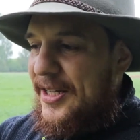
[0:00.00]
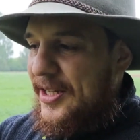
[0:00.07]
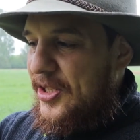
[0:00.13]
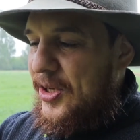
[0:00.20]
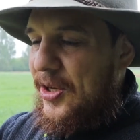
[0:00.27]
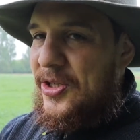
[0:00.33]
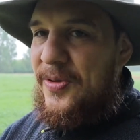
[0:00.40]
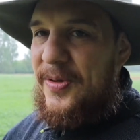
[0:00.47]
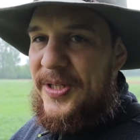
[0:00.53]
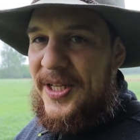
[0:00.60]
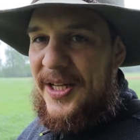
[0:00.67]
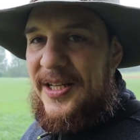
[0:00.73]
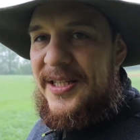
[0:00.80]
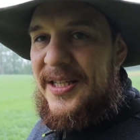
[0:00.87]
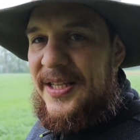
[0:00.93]
search
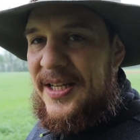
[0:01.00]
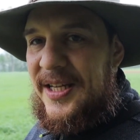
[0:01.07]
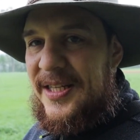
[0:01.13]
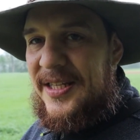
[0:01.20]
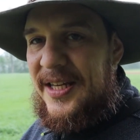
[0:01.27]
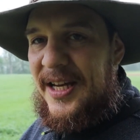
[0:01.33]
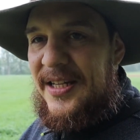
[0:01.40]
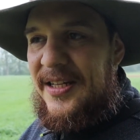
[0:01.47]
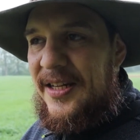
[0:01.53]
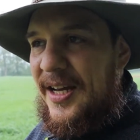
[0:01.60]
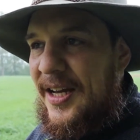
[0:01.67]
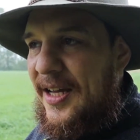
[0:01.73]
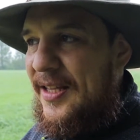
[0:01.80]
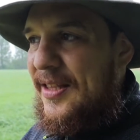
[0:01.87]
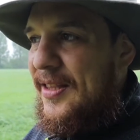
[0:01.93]
results, as I said,
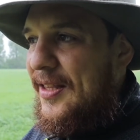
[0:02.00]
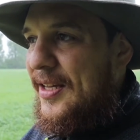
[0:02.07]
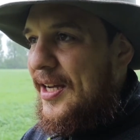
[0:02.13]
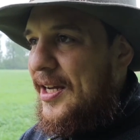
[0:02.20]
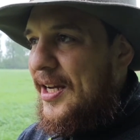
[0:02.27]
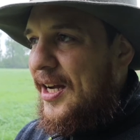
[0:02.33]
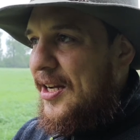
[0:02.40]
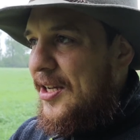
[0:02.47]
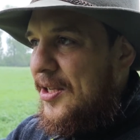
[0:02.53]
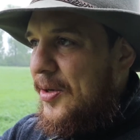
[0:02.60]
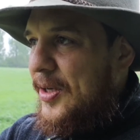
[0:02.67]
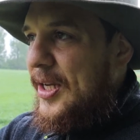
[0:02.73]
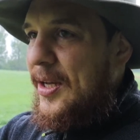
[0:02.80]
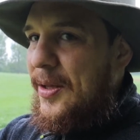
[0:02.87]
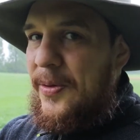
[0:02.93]
and they are
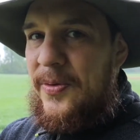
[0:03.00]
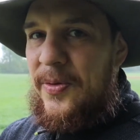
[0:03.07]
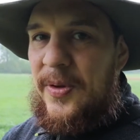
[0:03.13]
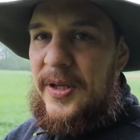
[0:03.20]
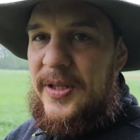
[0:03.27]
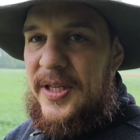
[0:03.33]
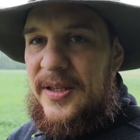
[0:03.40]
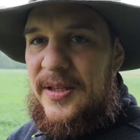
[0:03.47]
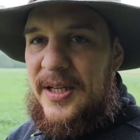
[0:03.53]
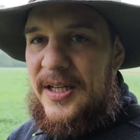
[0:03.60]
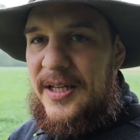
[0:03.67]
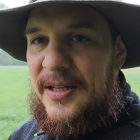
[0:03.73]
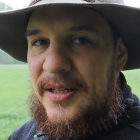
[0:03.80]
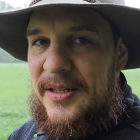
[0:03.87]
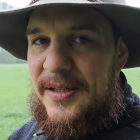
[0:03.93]
looking through
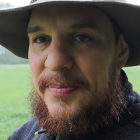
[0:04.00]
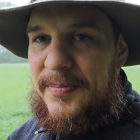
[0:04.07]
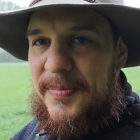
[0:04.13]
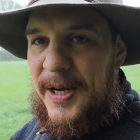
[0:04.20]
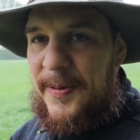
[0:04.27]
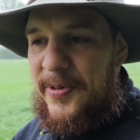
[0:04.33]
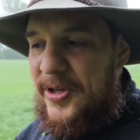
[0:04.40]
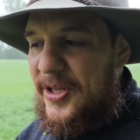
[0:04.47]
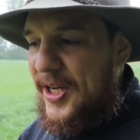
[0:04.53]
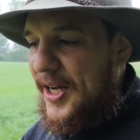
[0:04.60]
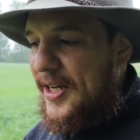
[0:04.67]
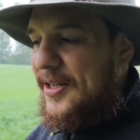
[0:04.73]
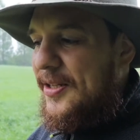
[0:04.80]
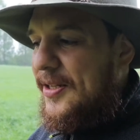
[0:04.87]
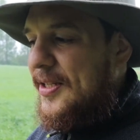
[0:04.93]
the paper
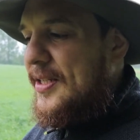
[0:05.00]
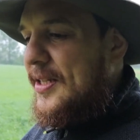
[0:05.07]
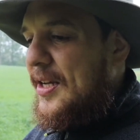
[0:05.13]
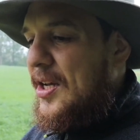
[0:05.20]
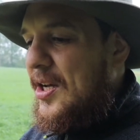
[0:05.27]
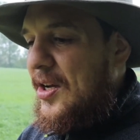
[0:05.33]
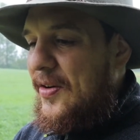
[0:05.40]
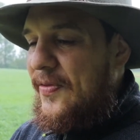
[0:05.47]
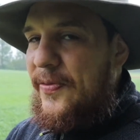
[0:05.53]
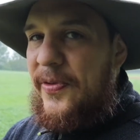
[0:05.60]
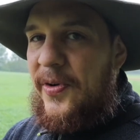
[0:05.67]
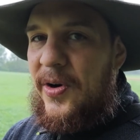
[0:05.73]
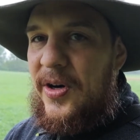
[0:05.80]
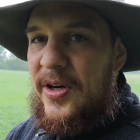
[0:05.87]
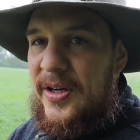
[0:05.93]
titles
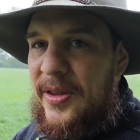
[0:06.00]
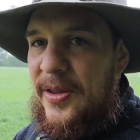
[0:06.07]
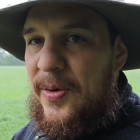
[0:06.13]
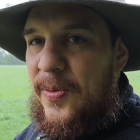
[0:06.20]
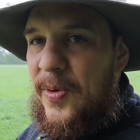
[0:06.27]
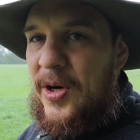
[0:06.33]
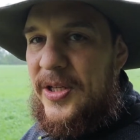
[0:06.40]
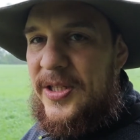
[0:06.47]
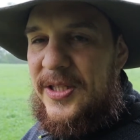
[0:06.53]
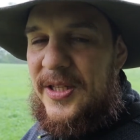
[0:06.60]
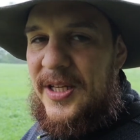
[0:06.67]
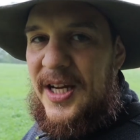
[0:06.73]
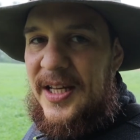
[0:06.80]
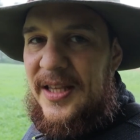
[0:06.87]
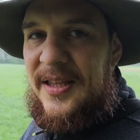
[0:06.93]
for the words
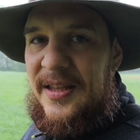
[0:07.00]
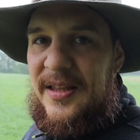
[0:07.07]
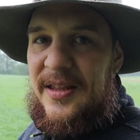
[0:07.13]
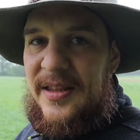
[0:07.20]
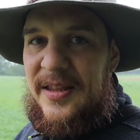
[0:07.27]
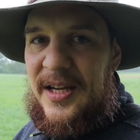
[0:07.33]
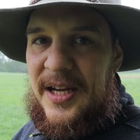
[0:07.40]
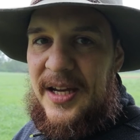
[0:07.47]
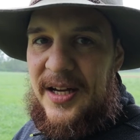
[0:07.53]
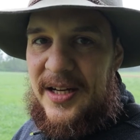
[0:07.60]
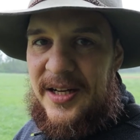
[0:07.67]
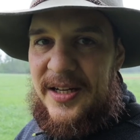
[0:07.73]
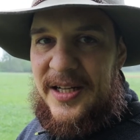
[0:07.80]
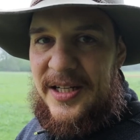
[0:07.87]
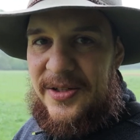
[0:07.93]
that they
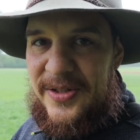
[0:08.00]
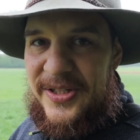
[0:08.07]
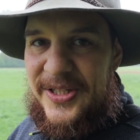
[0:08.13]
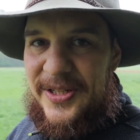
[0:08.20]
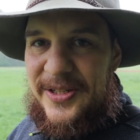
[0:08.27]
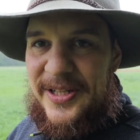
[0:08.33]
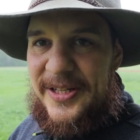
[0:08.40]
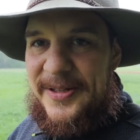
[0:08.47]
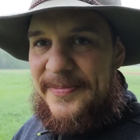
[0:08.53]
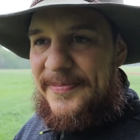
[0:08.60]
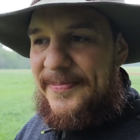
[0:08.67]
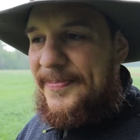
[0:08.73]
are interested in.